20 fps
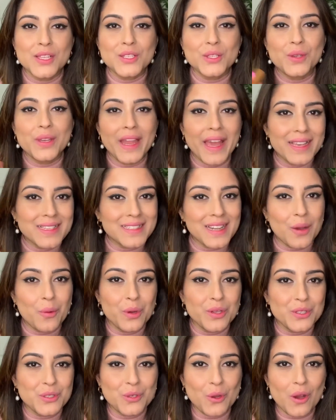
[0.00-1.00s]
So next I
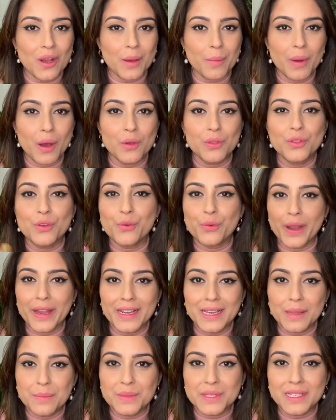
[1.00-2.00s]
want to talk about the
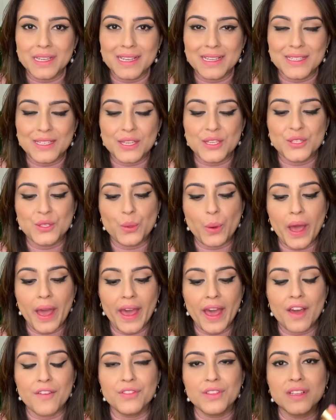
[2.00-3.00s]
red lipsticks. So I
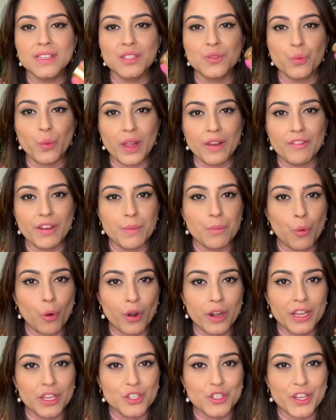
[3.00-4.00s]
have this Velvet
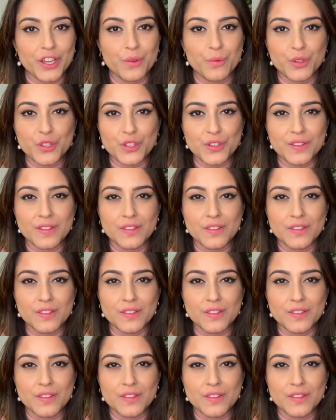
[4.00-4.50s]
Morning shade, which is